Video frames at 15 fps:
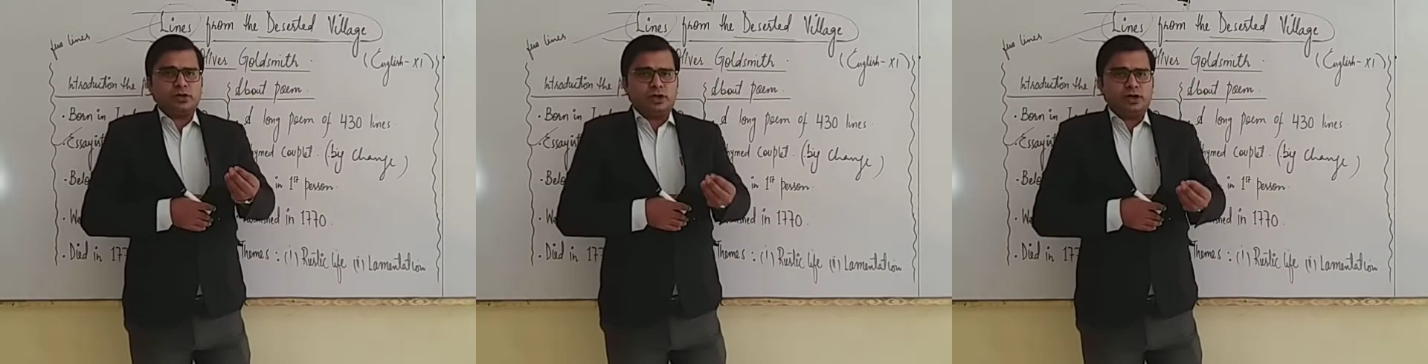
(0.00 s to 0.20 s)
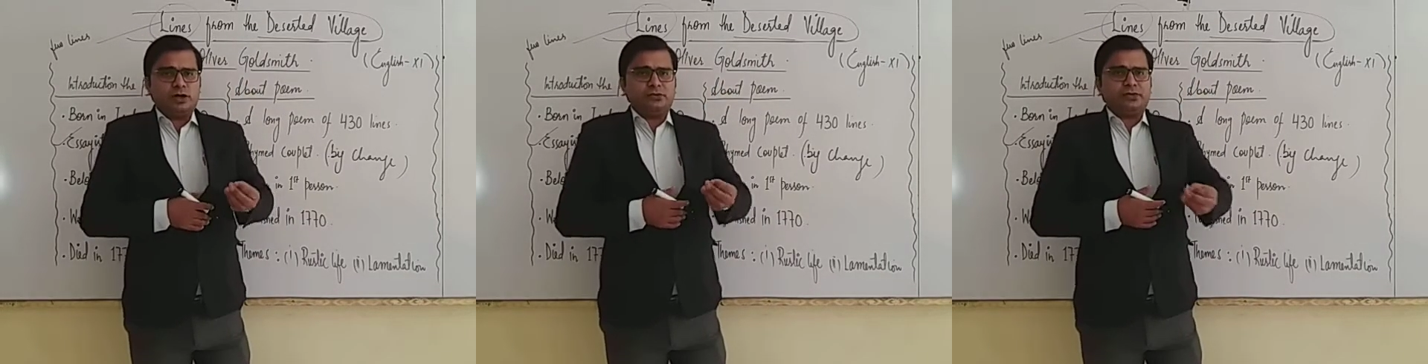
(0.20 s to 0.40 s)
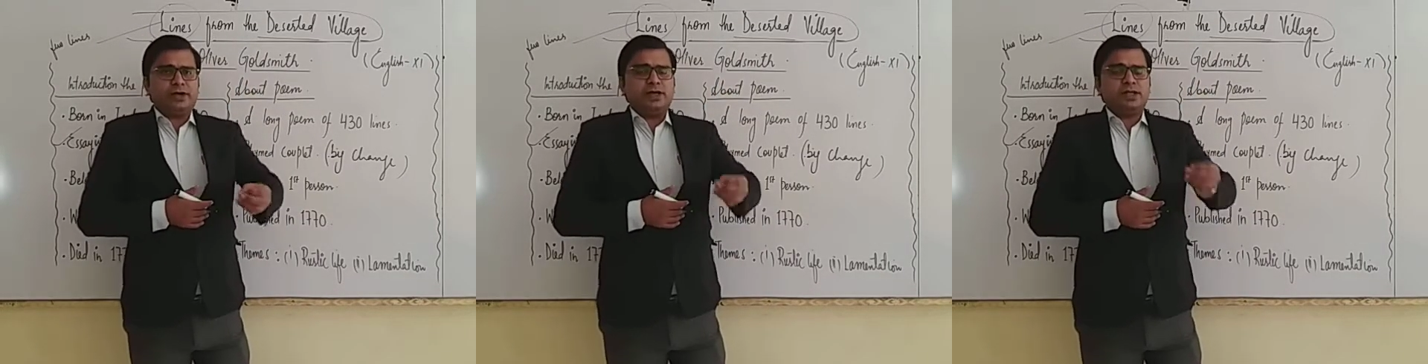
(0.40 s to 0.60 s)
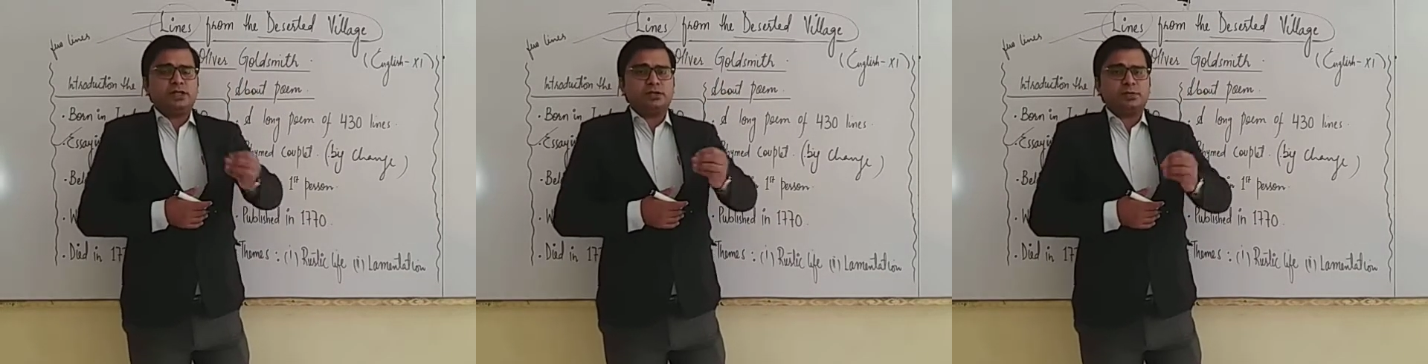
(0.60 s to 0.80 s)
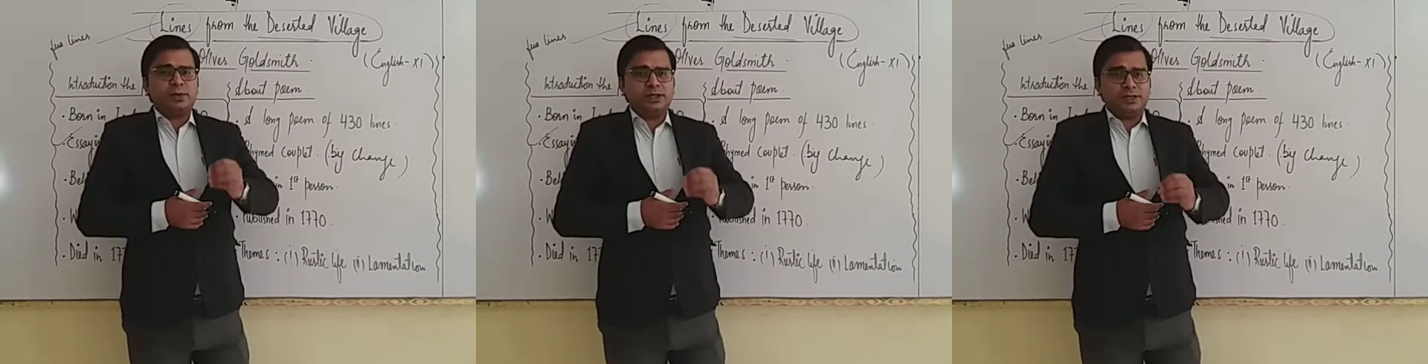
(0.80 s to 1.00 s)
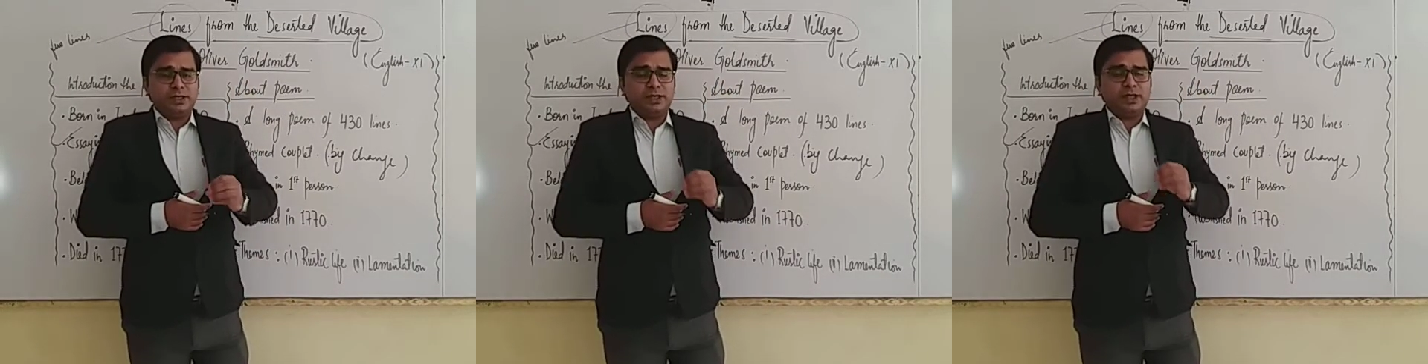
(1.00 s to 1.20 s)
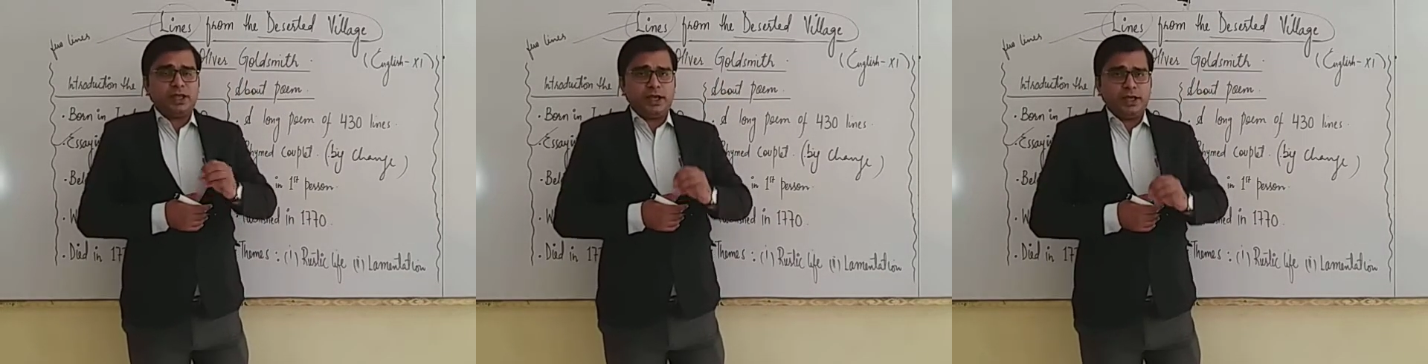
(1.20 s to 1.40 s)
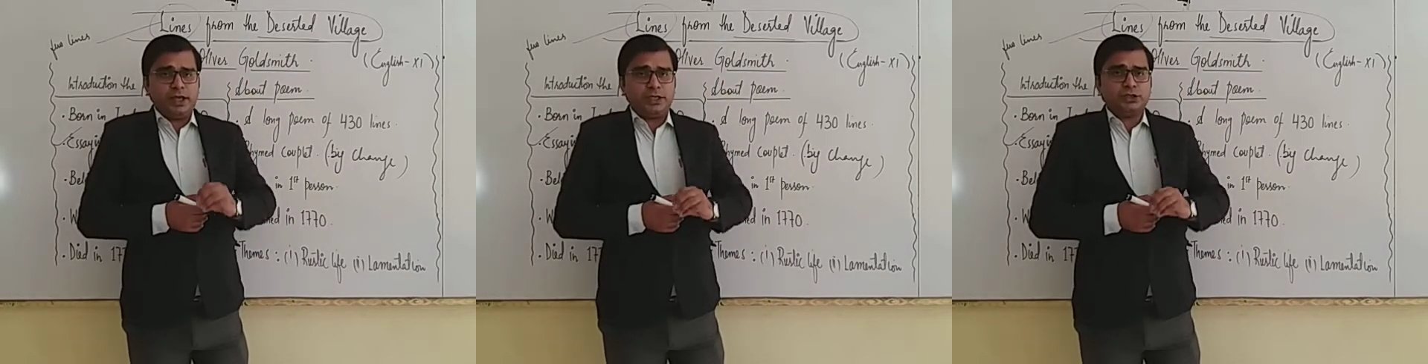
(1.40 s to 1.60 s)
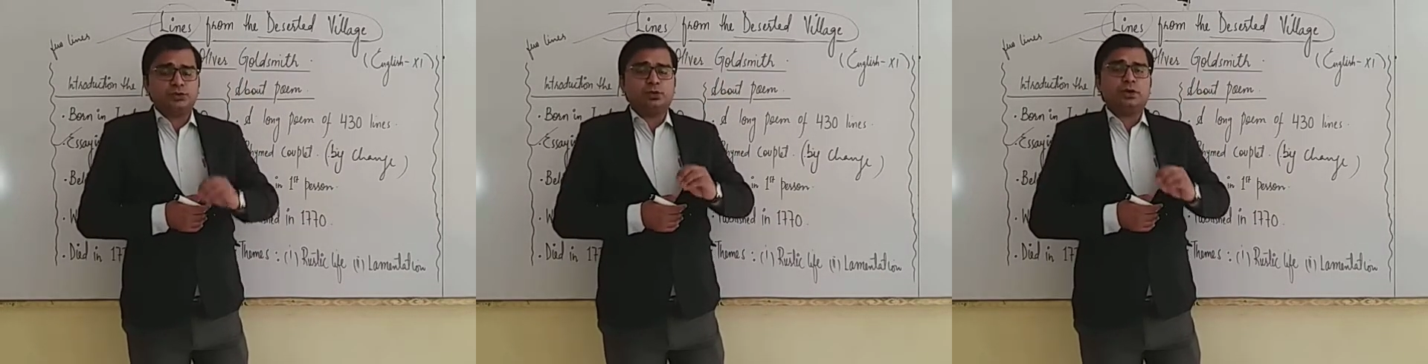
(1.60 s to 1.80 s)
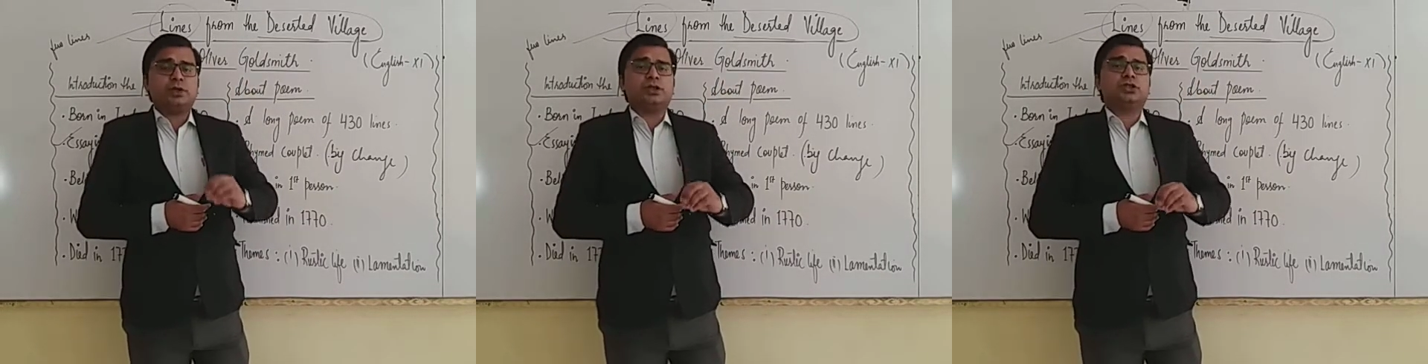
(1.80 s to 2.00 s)
of Elizabethan
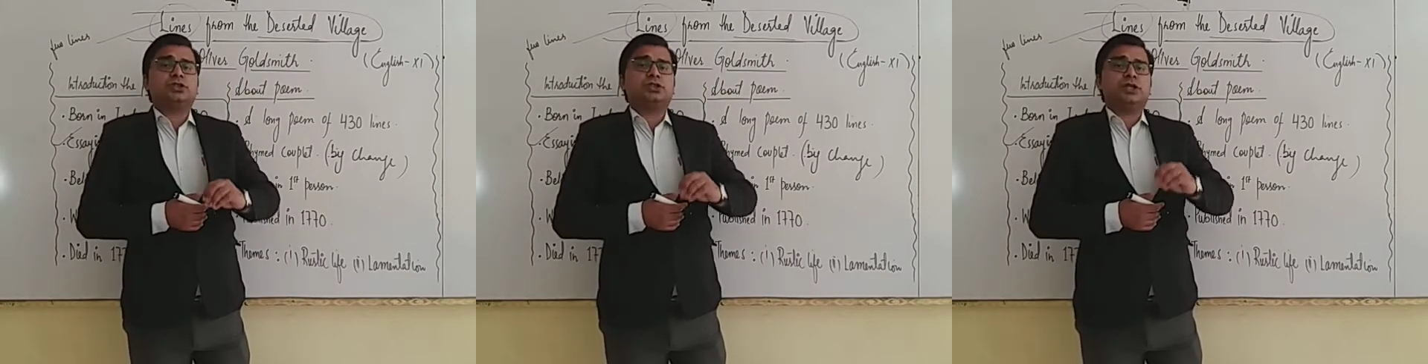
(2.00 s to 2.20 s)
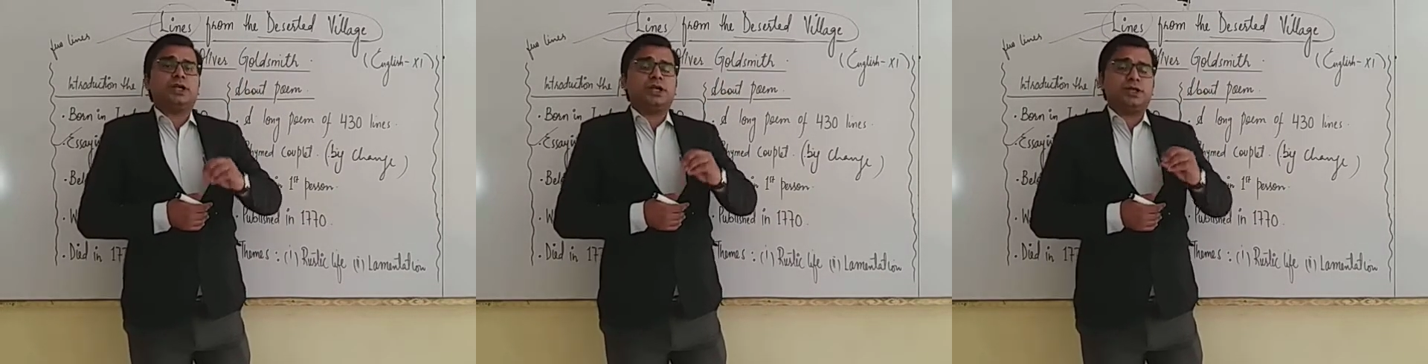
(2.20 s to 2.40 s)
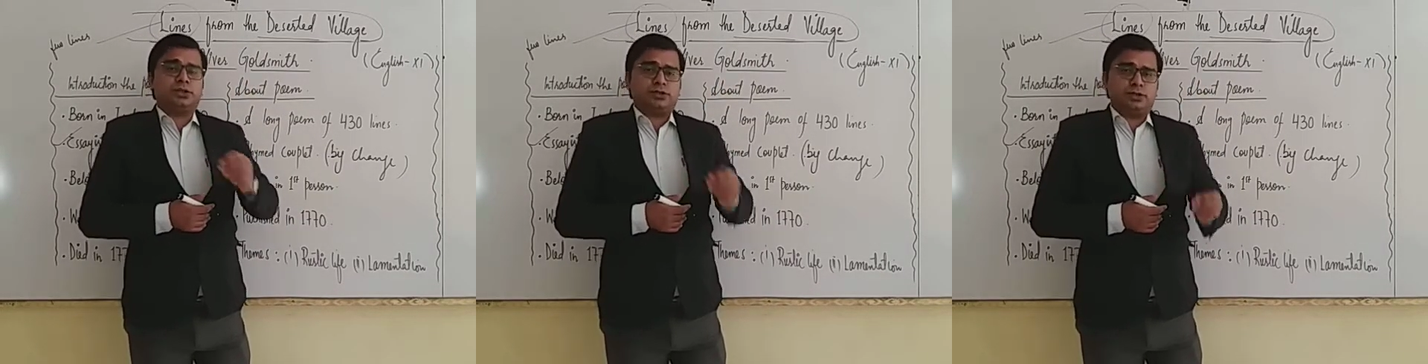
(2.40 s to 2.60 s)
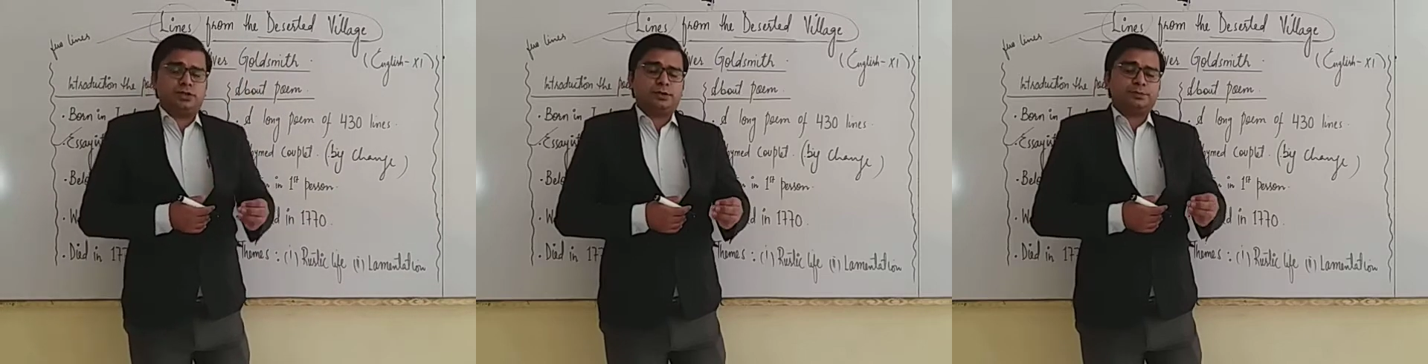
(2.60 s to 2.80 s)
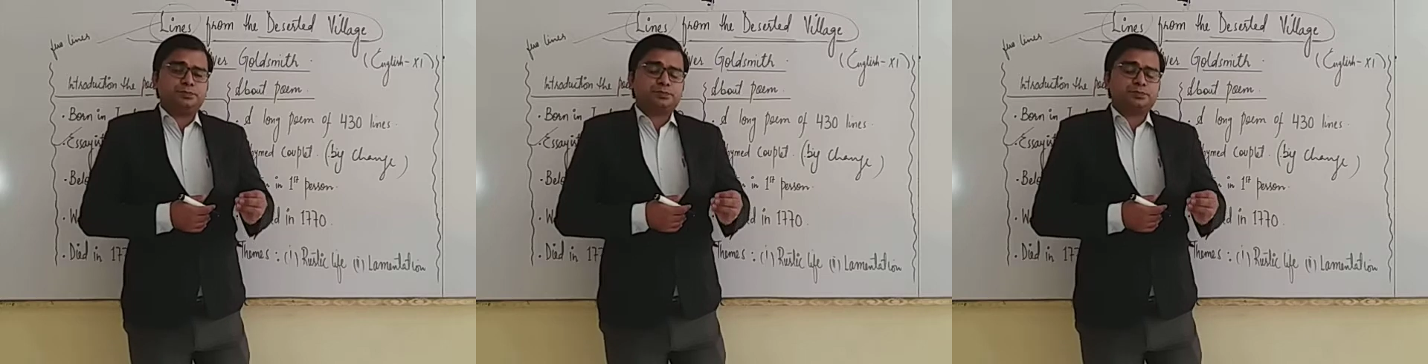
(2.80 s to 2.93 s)
age were changed